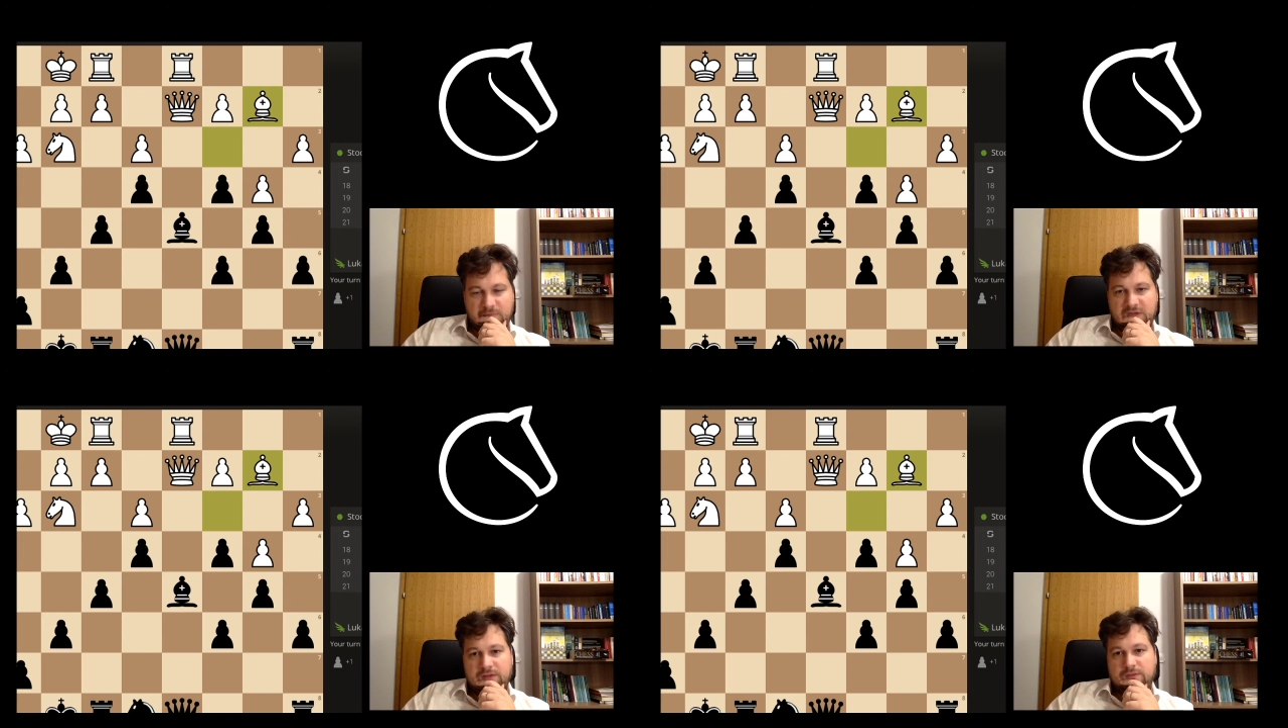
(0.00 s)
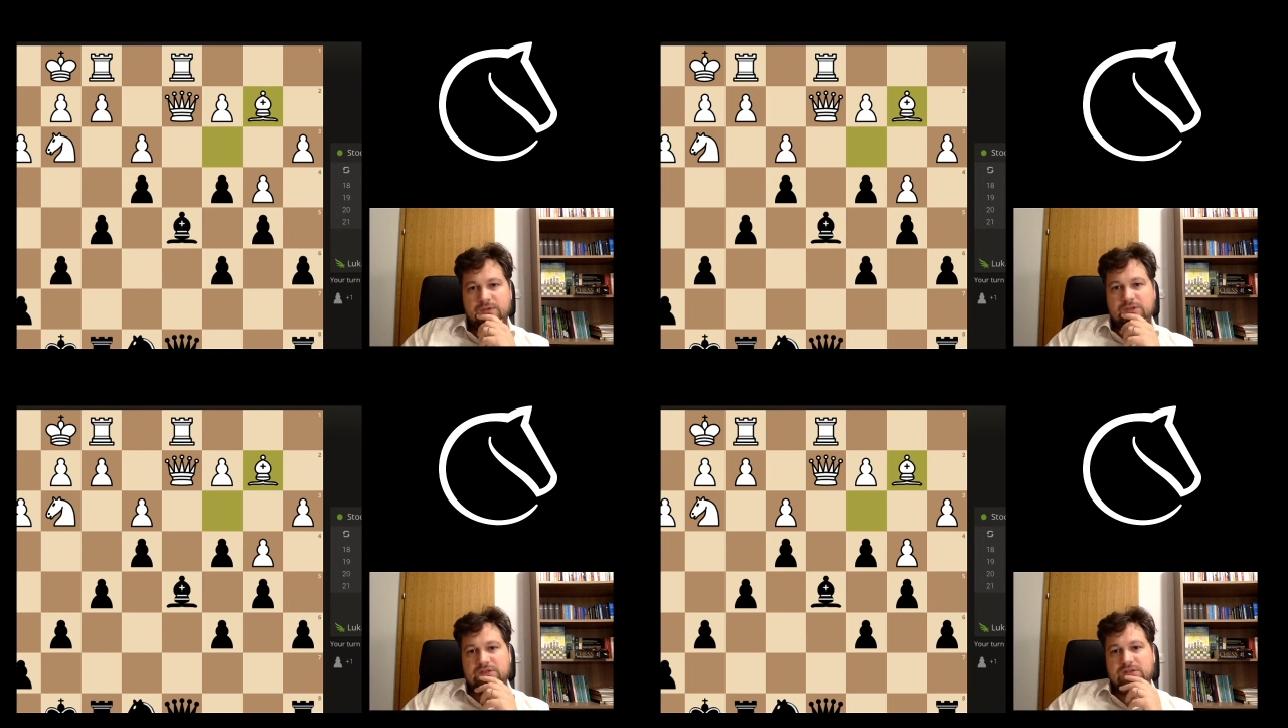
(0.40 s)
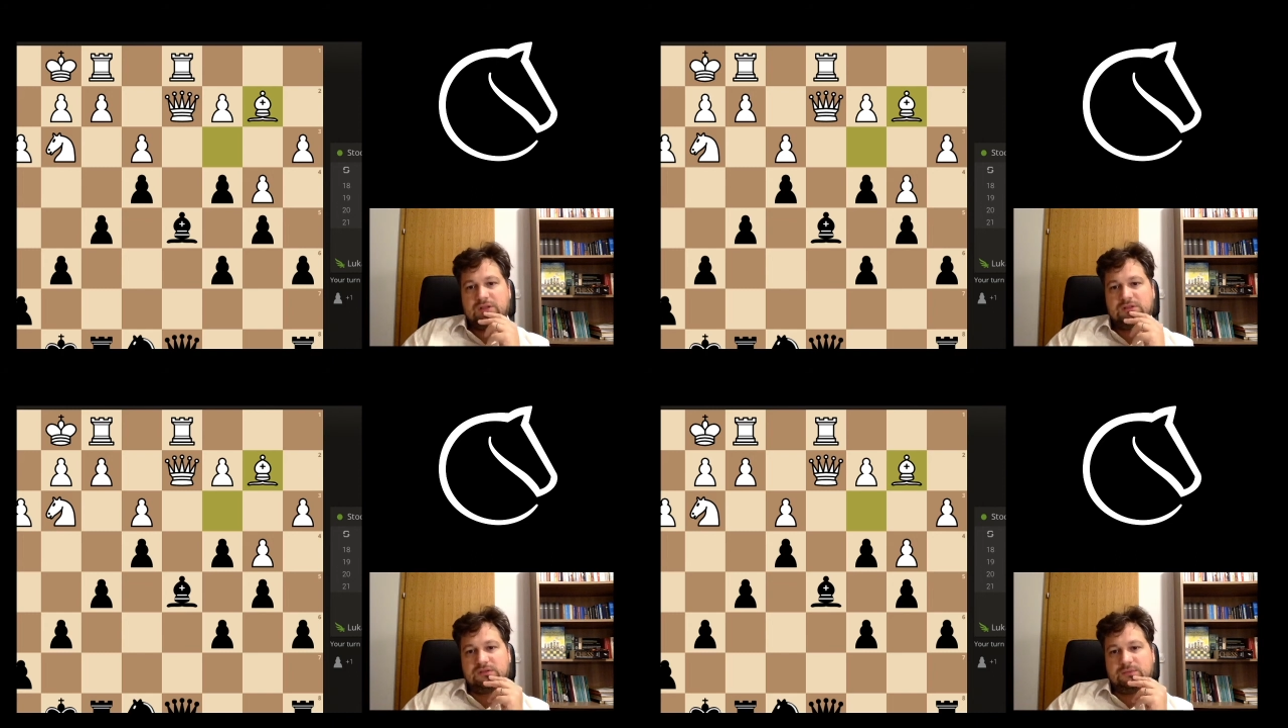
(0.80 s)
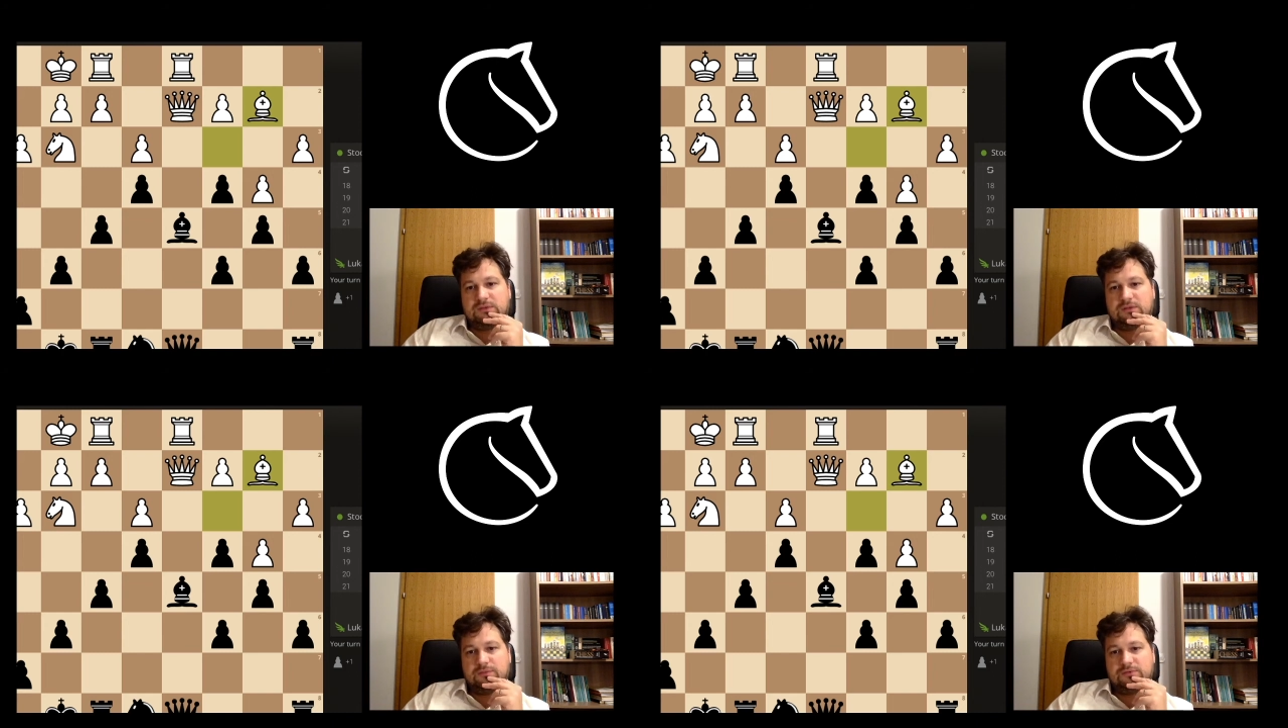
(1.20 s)
Let me just see some
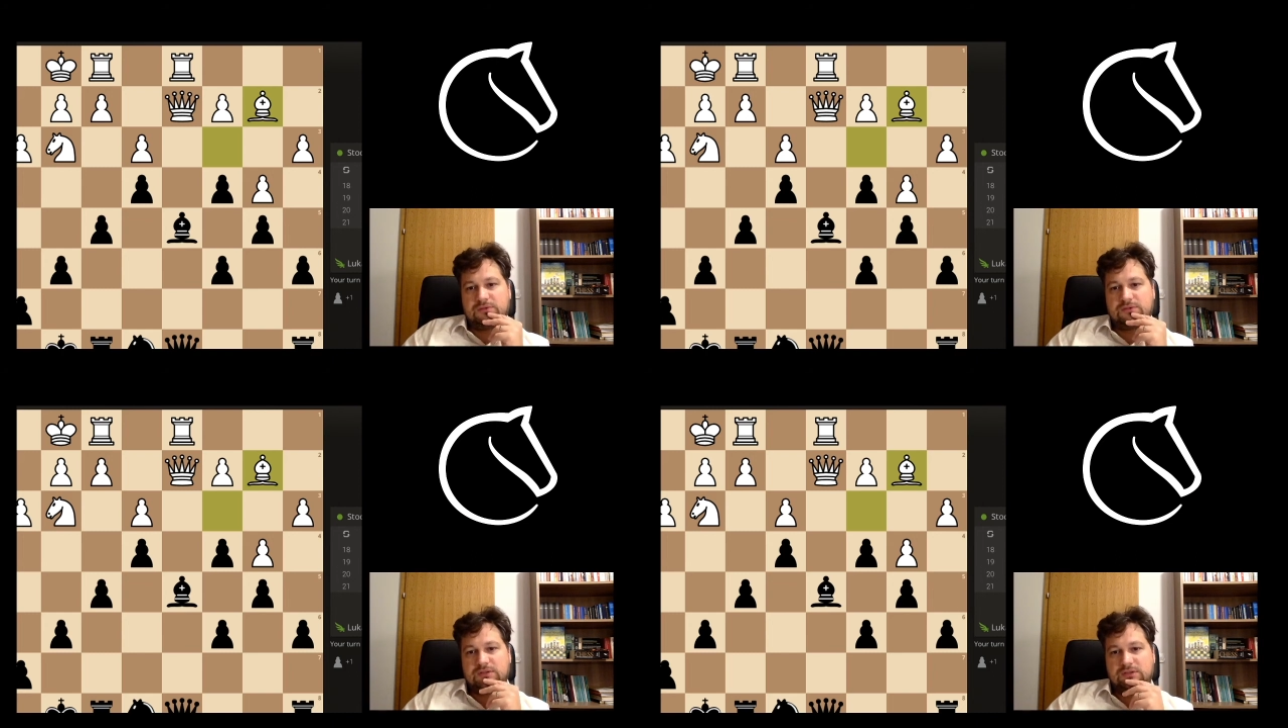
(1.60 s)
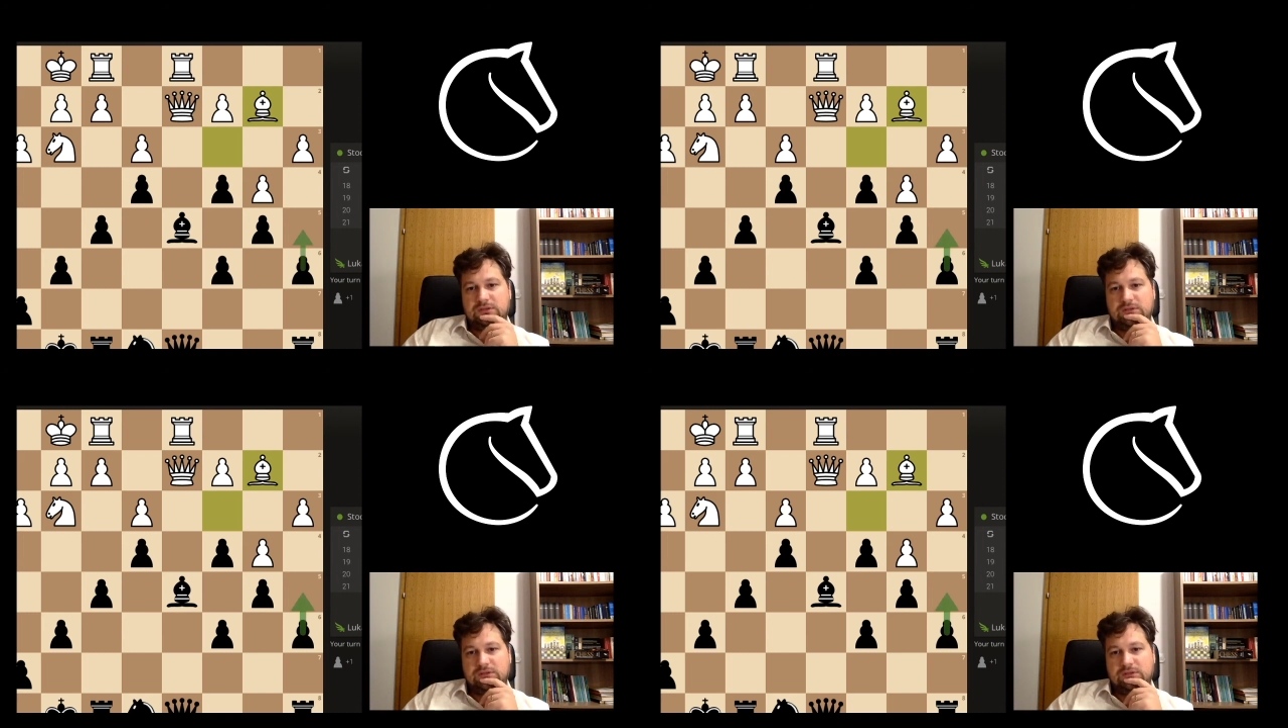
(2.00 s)
other options.